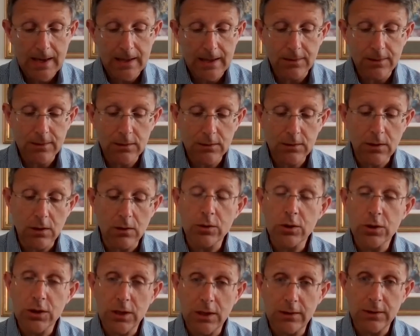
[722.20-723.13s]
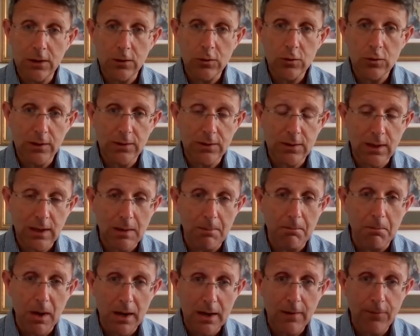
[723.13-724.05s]
8th. So she's interesting,
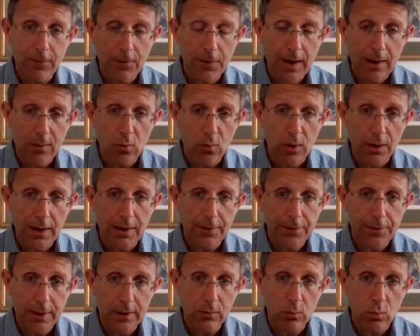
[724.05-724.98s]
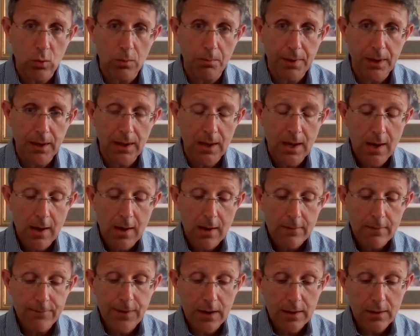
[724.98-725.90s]
and money for that one, I think, would be
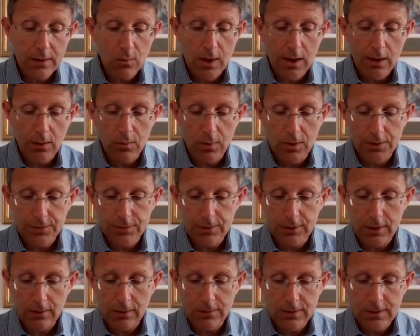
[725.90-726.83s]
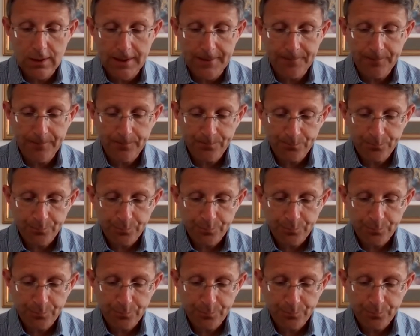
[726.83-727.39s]
very well worth noting.